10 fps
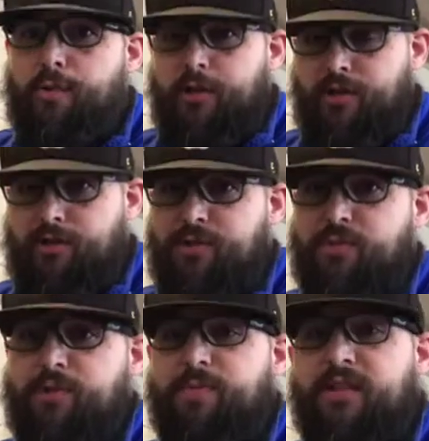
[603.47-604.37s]

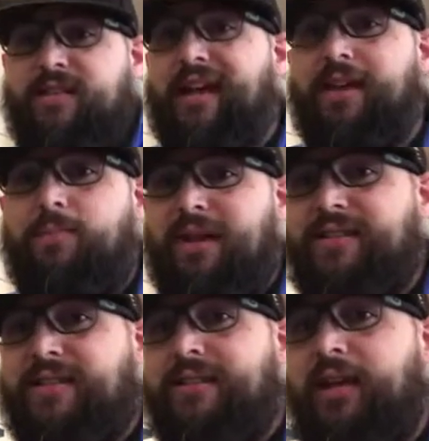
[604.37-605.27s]
produce, which means I can
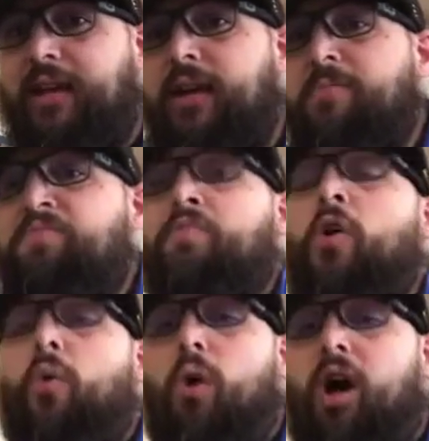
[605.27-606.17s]
basically
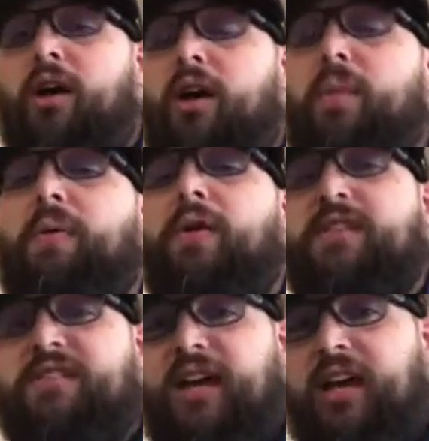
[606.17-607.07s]
walk up on the
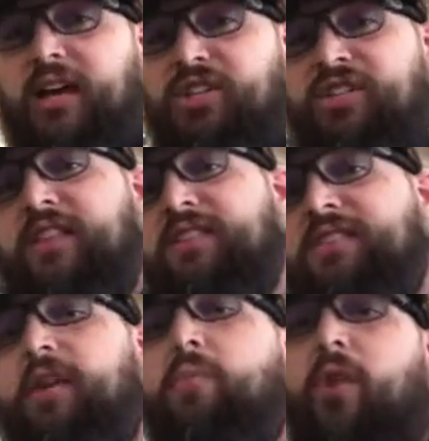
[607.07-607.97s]
stage, set this
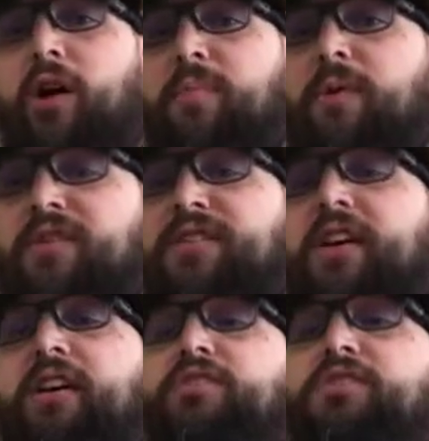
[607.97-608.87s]
up, walk up on the
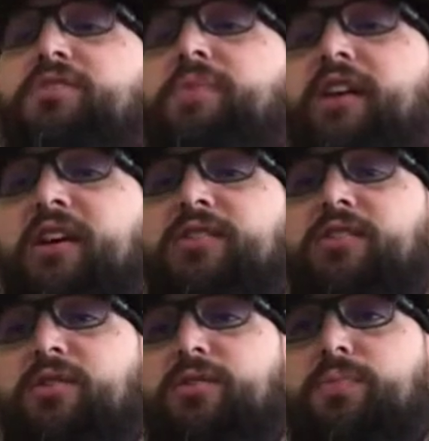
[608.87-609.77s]
stage, and begin
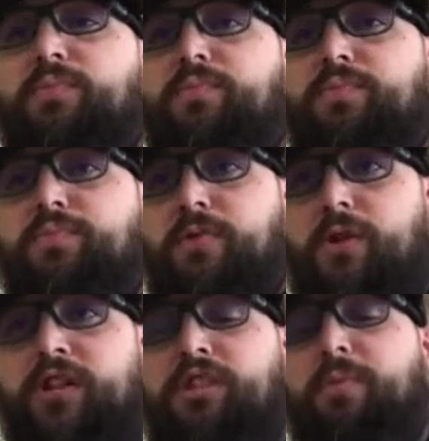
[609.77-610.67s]
to
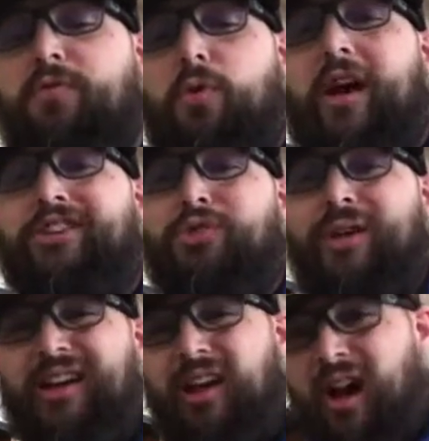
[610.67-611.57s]
preach. And before I do,
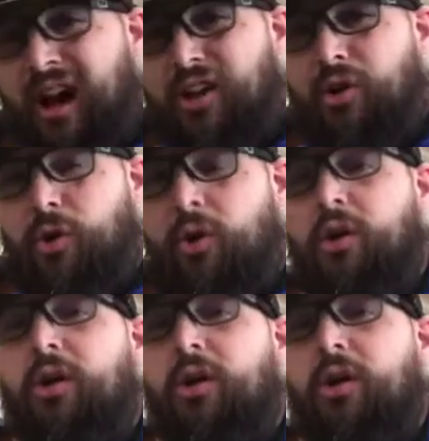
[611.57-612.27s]
hit auto